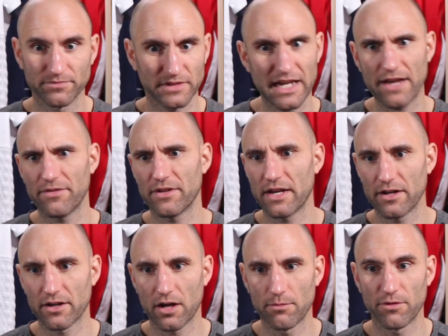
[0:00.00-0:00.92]
get the
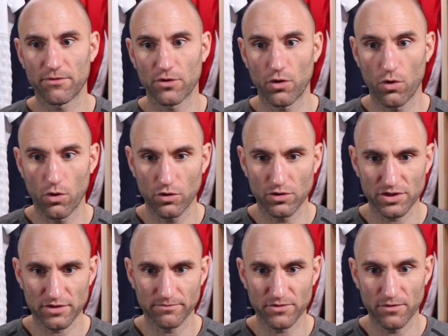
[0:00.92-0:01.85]
income, of
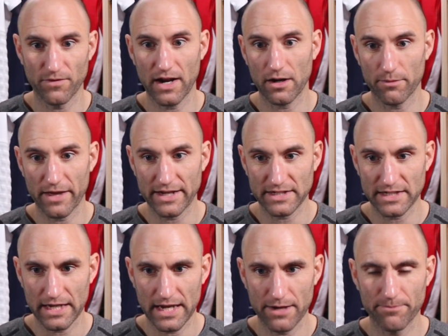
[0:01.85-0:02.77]
course, develop their
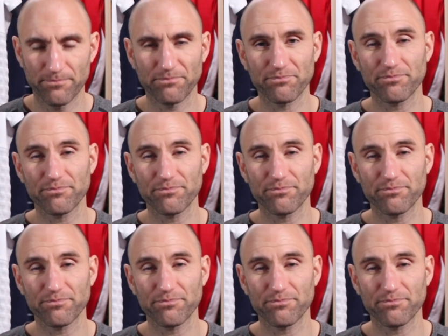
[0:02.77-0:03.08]
team,